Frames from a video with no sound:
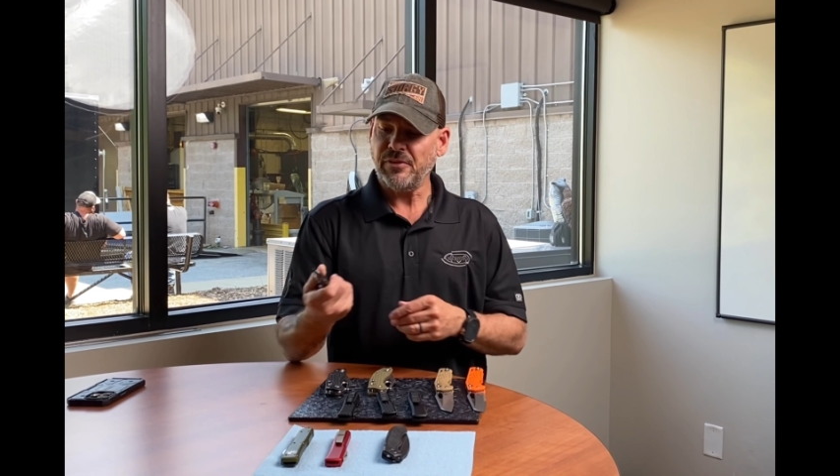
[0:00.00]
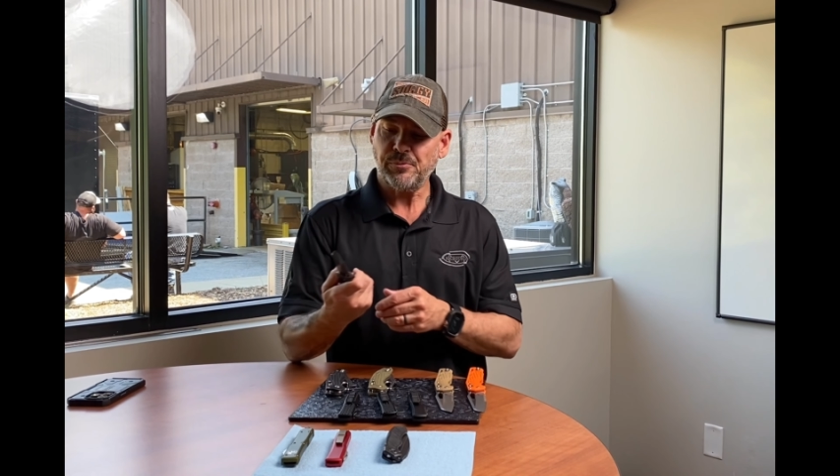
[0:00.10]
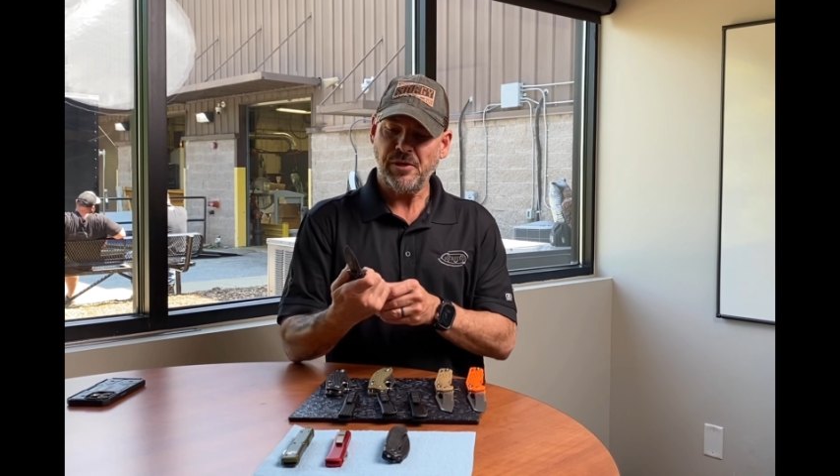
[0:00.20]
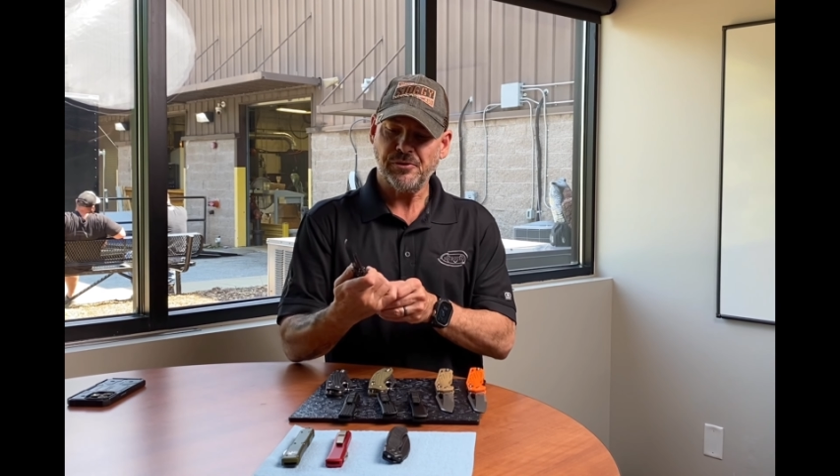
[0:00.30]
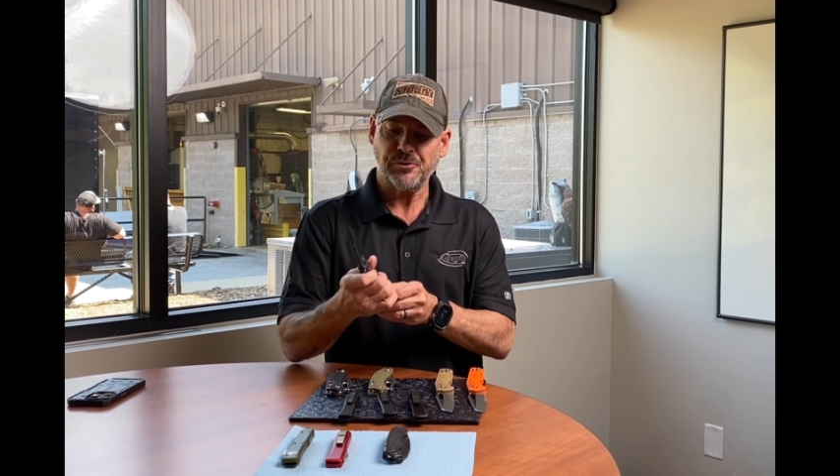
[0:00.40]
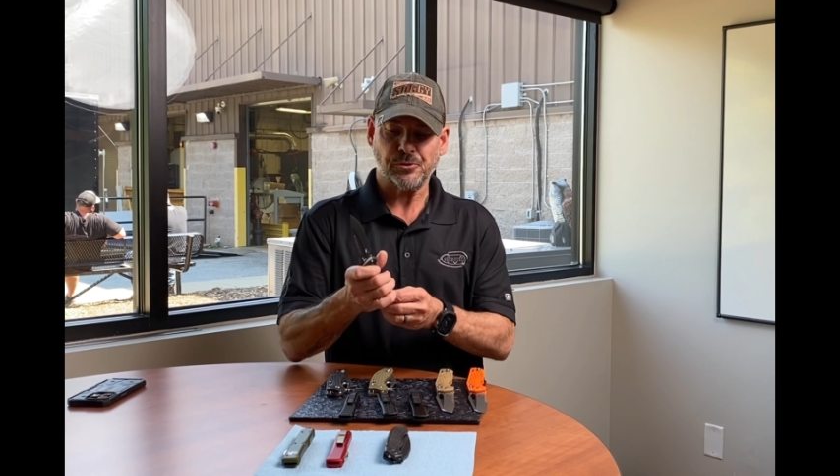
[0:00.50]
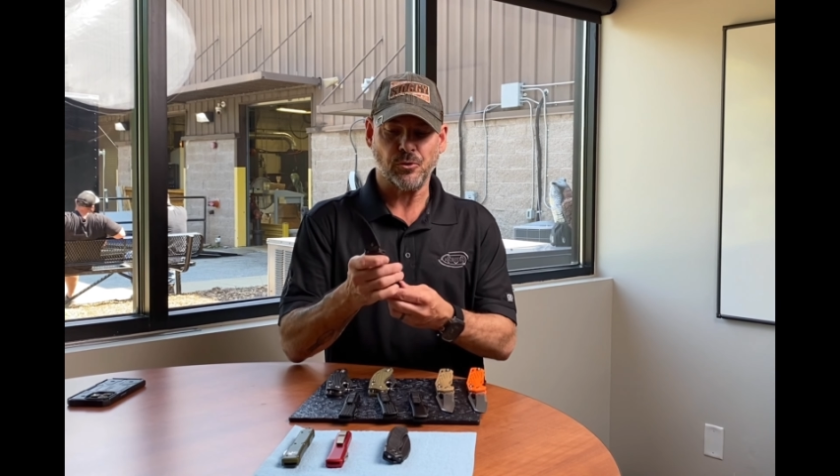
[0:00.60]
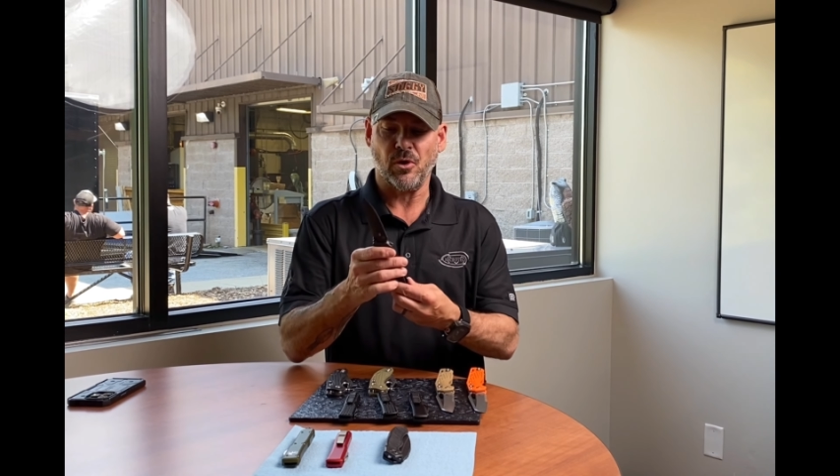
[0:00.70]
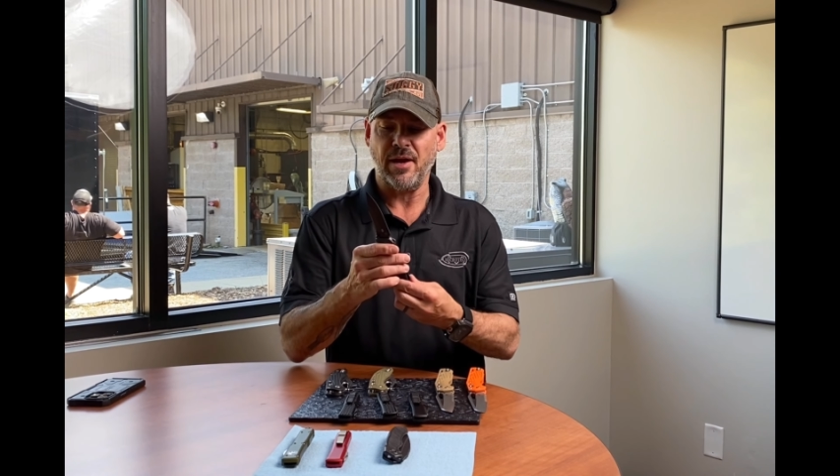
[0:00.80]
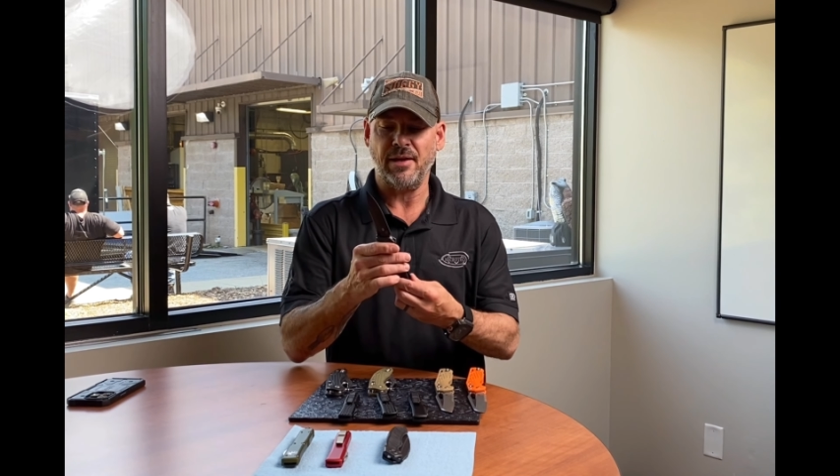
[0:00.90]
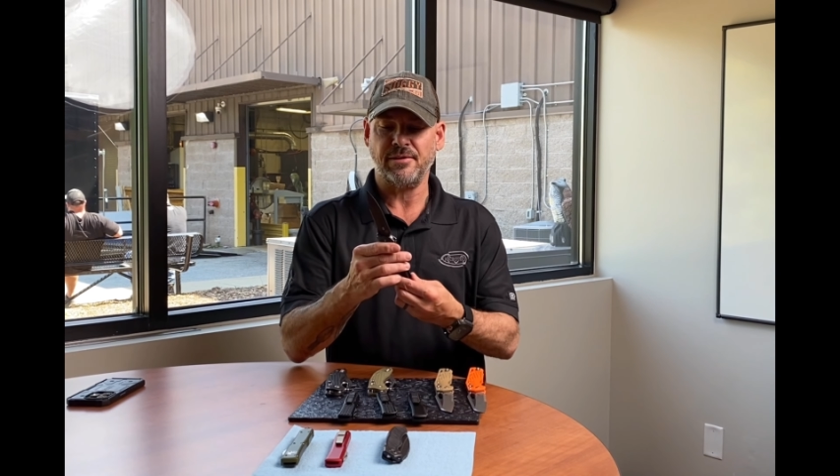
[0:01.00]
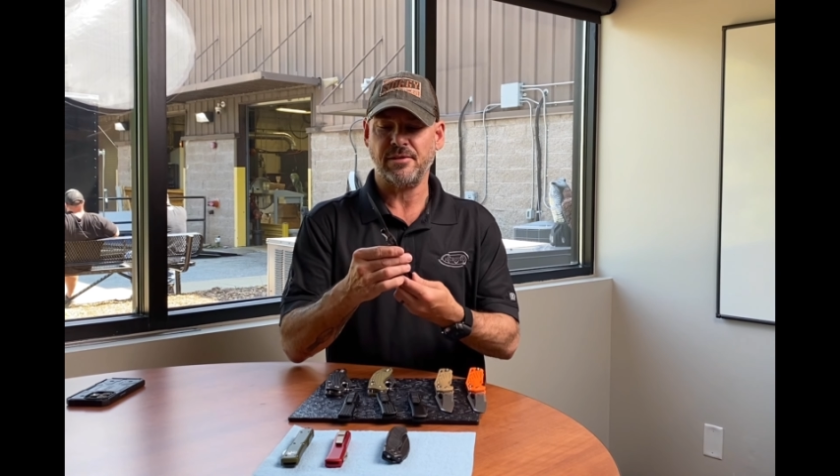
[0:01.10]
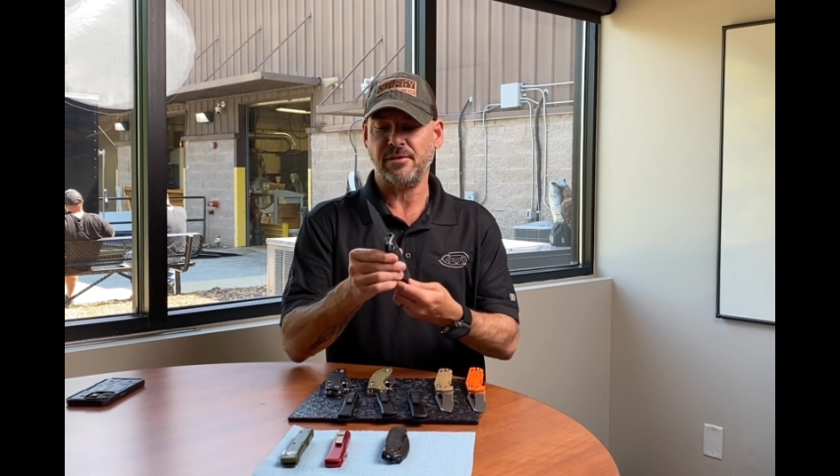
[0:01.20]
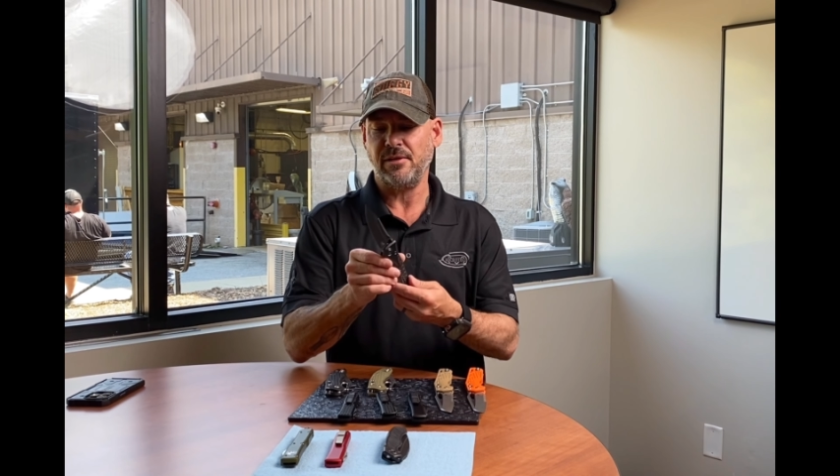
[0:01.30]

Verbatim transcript: these pieces are great.